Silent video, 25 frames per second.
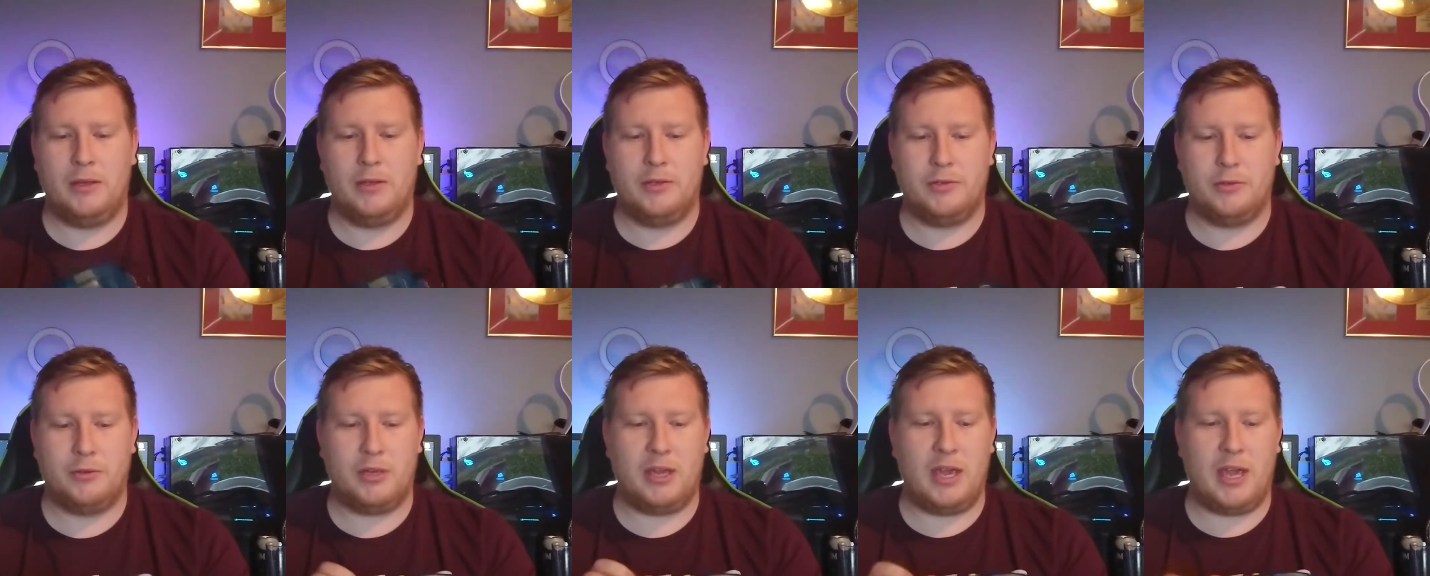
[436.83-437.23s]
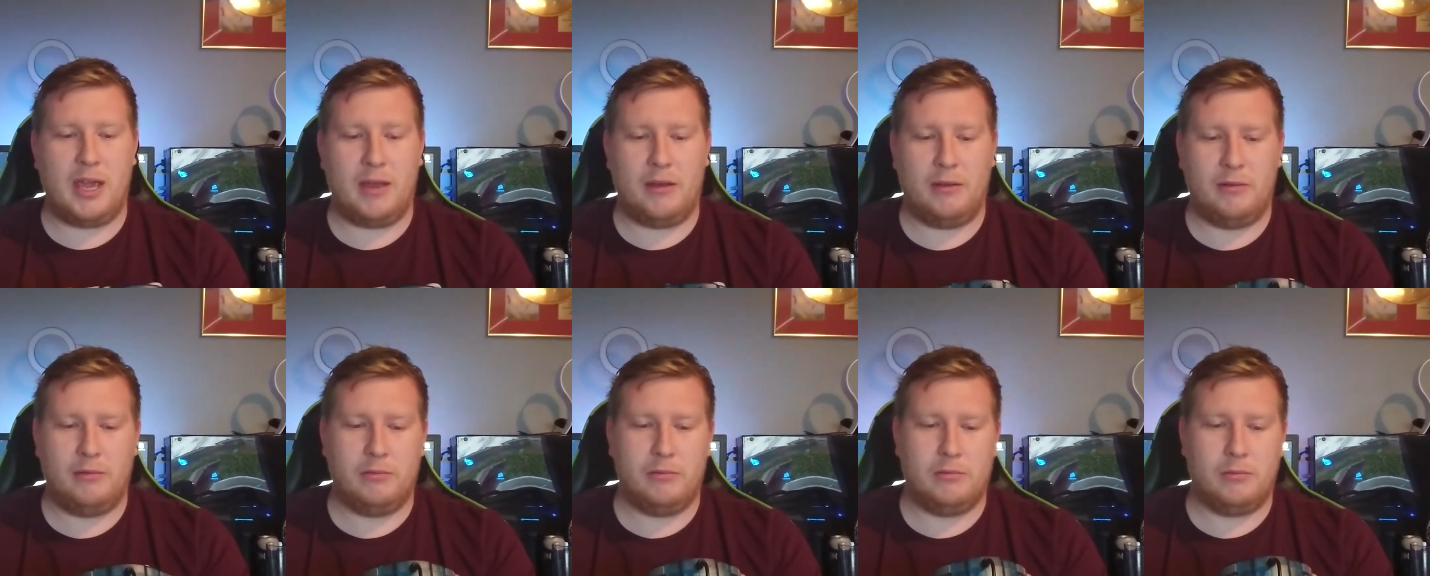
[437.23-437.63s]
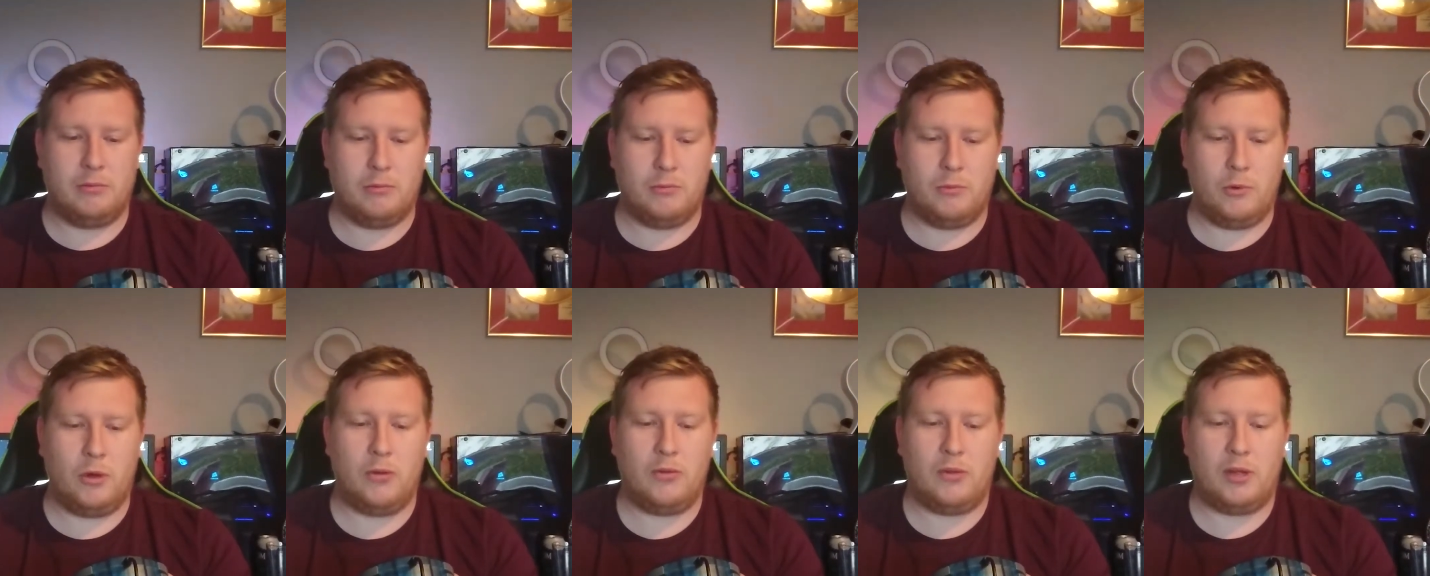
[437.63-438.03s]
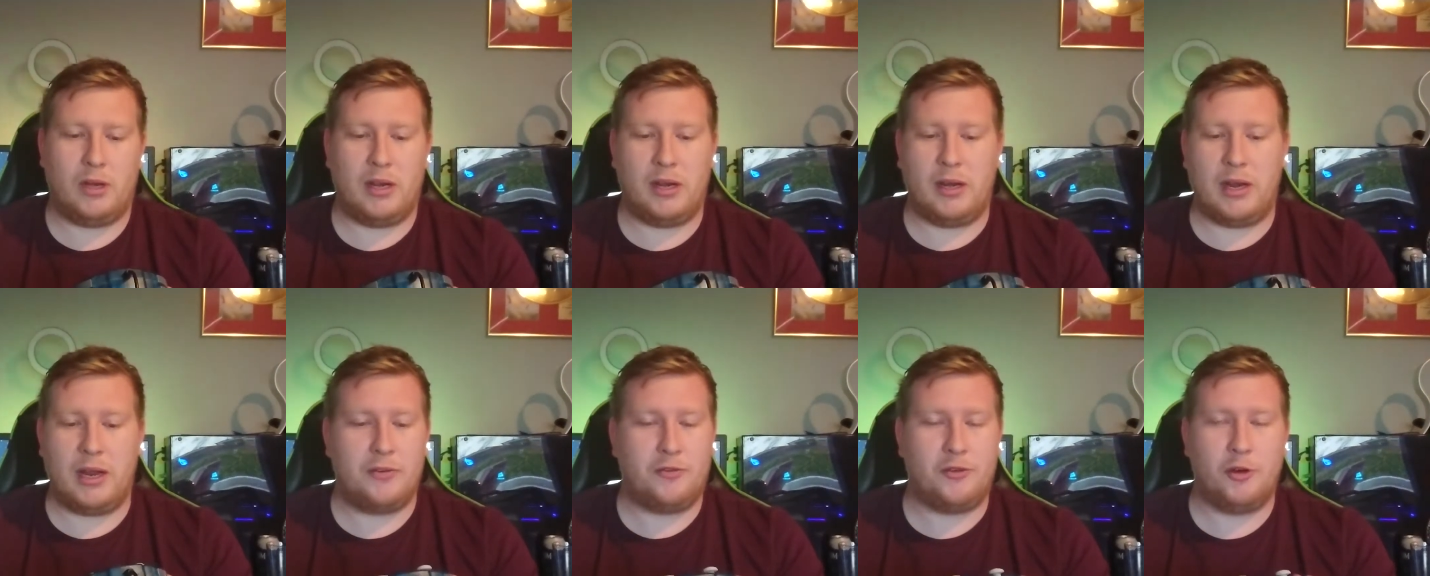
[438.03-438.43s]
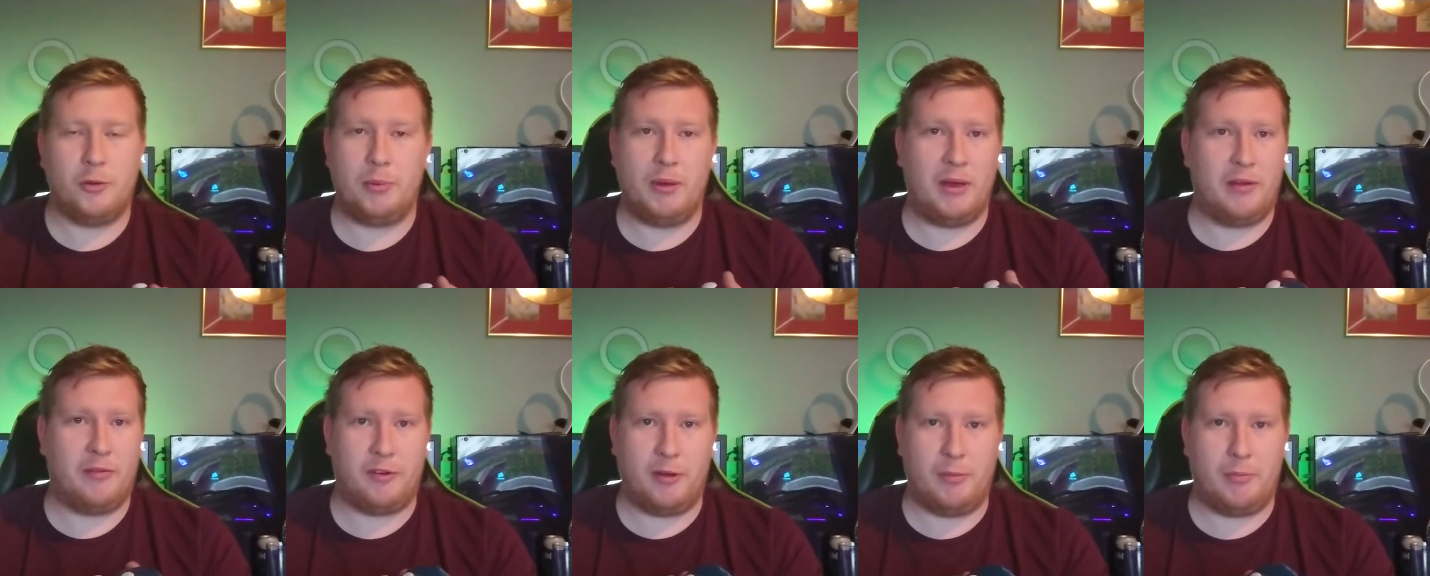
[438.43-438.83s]
So yeah, well done to
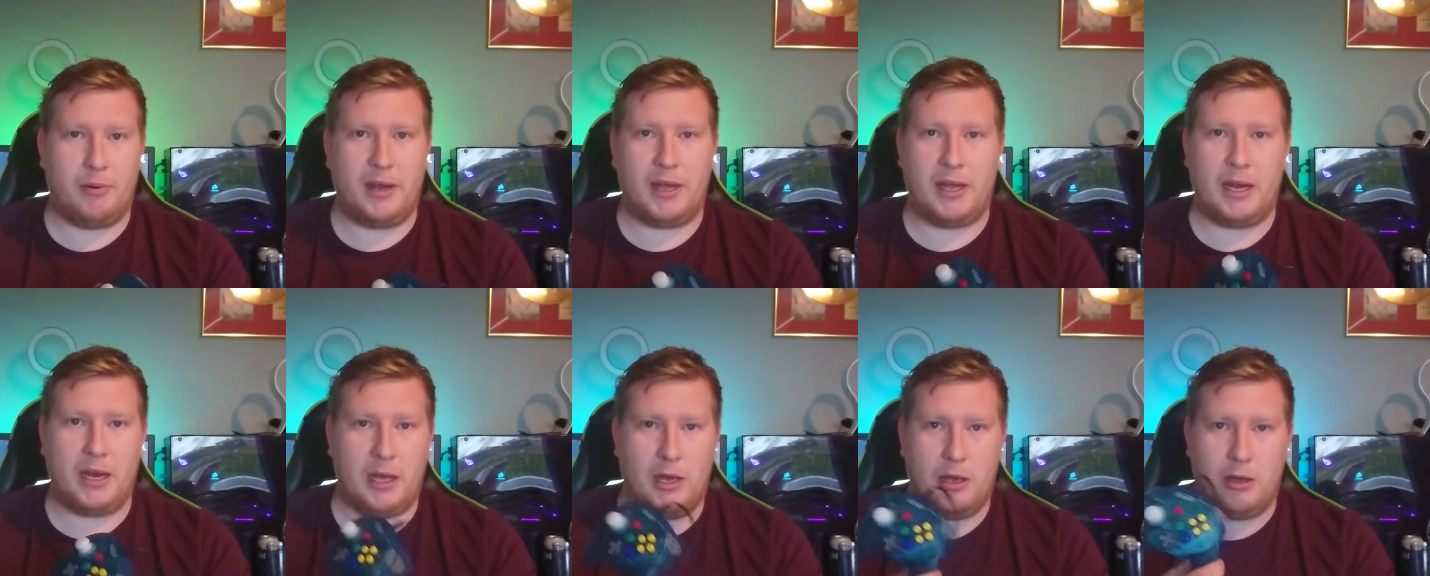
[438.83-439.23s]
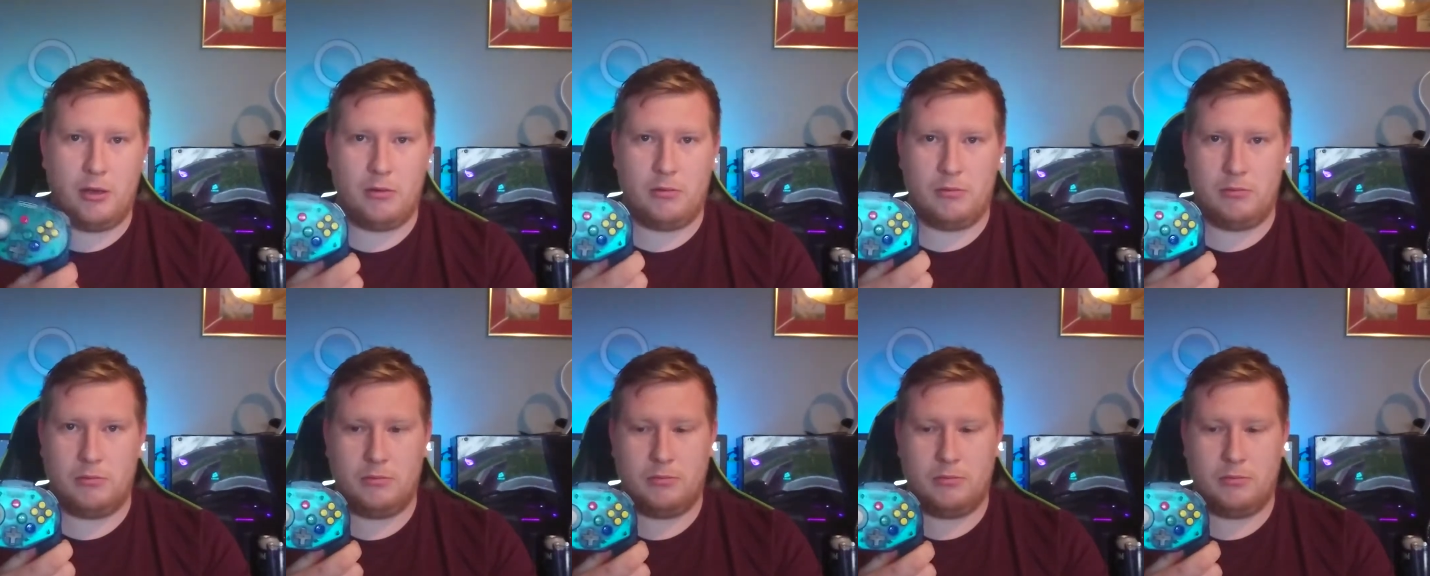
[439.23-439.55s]
Retrobit for bringing it out.